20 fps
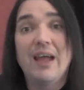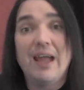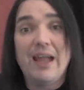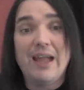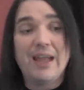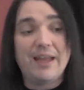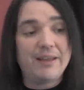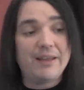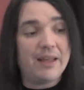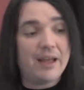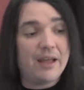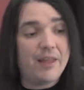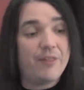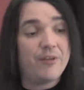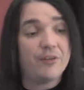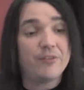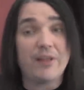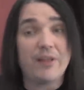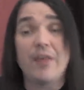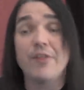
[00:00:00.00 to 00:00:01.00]
And
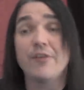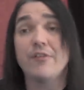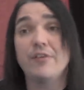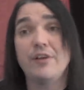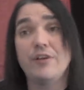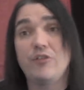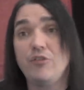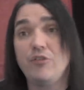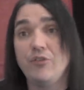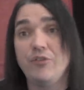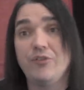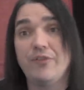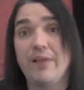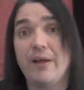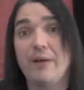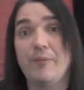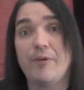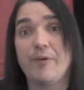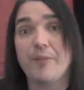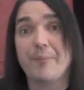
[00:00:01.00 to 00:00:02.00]
there's other issues
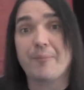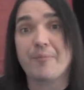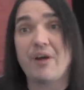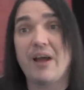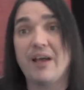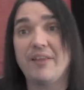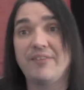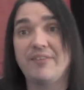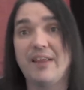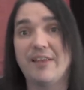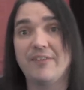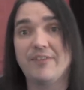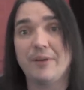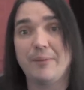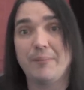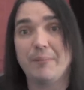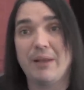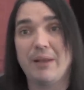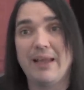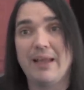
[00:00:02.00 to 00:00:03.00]
there with a
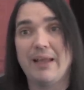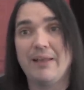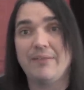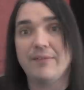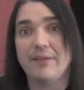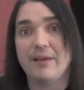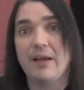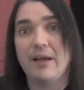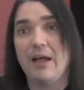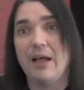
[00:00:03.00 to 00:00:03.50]
processing plant,